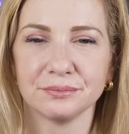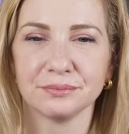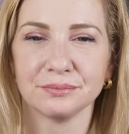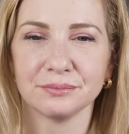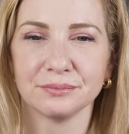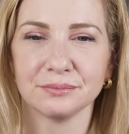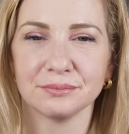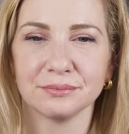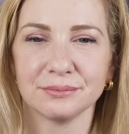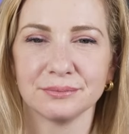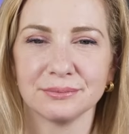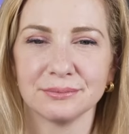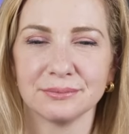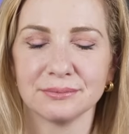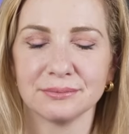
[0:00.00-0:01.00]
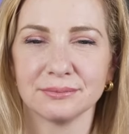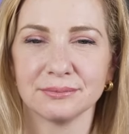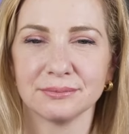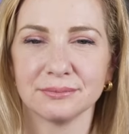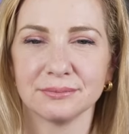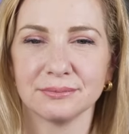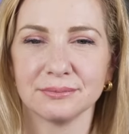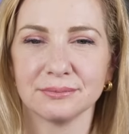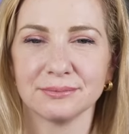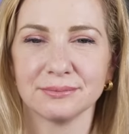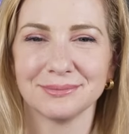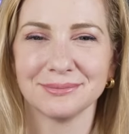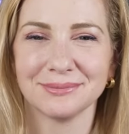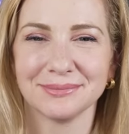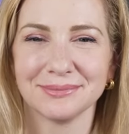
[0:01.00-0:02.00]

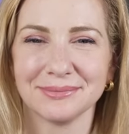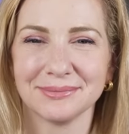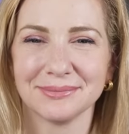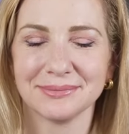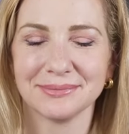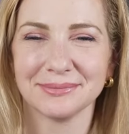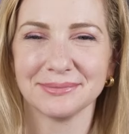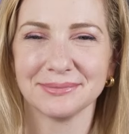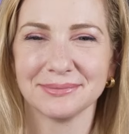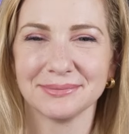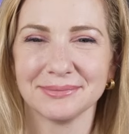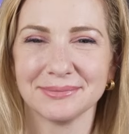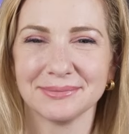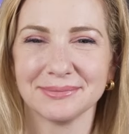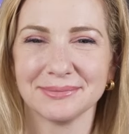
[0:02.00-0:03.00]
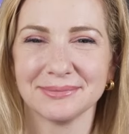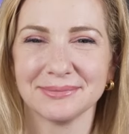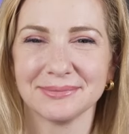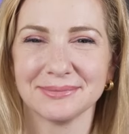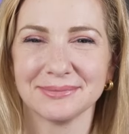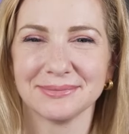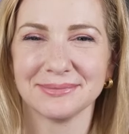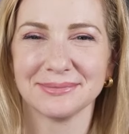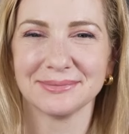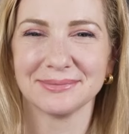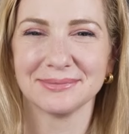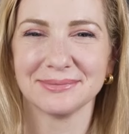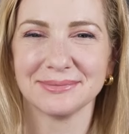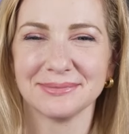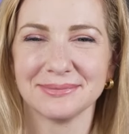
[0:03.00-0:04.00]

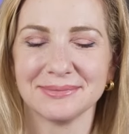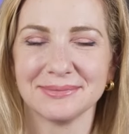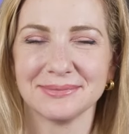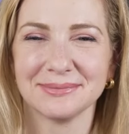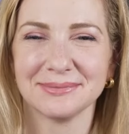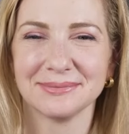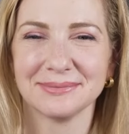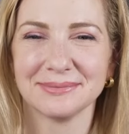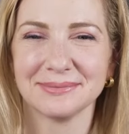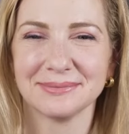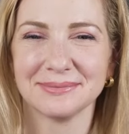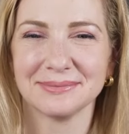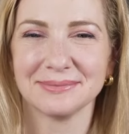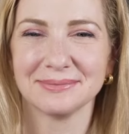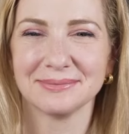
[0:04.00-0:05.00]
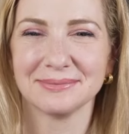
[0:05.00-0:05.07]
This person isn't speaking.